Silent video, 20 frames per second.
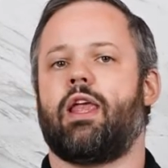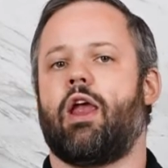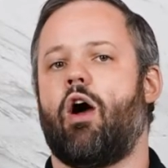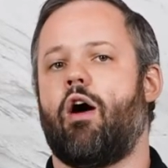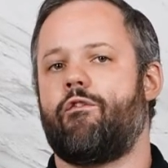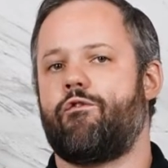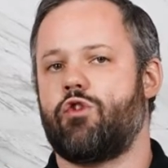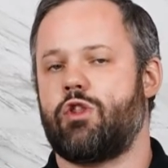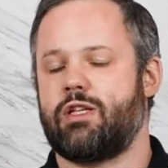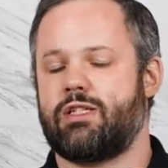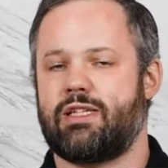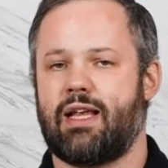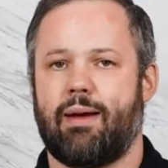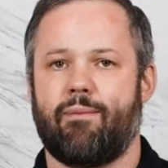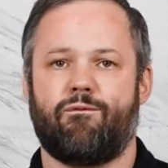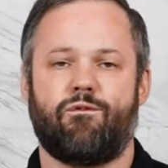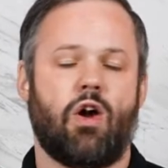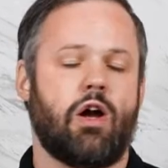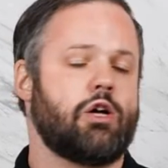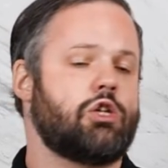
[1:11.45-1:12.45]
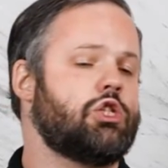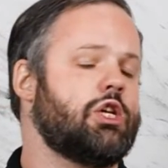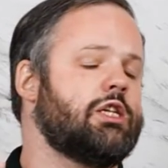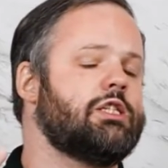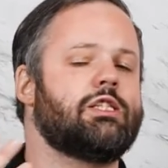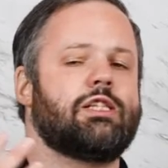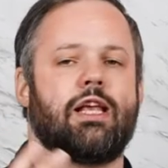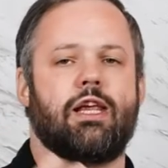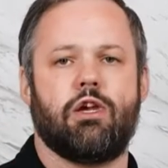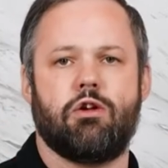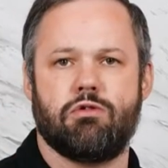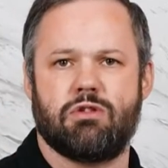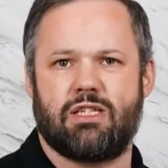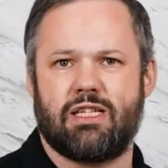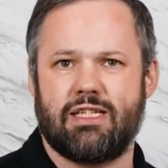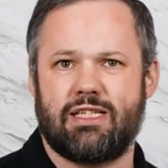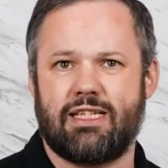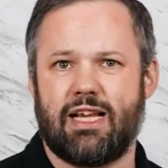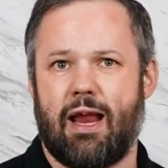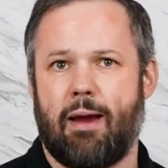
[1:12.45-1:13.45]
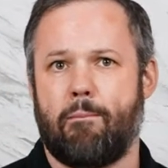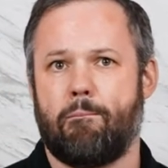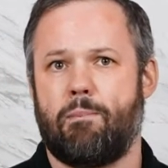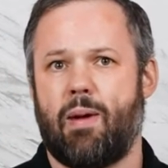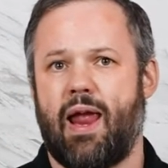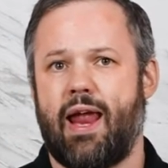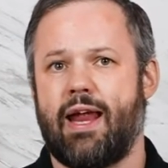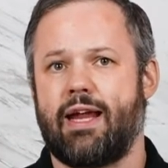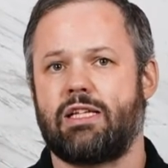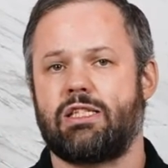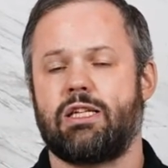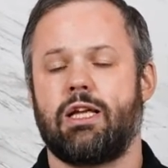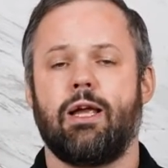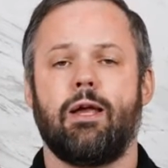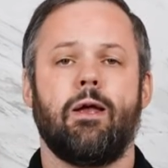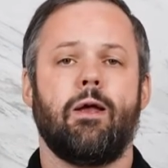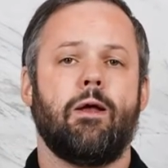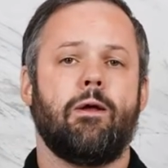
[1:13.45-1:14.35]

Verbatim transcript: They offer the same functions, they use the same base.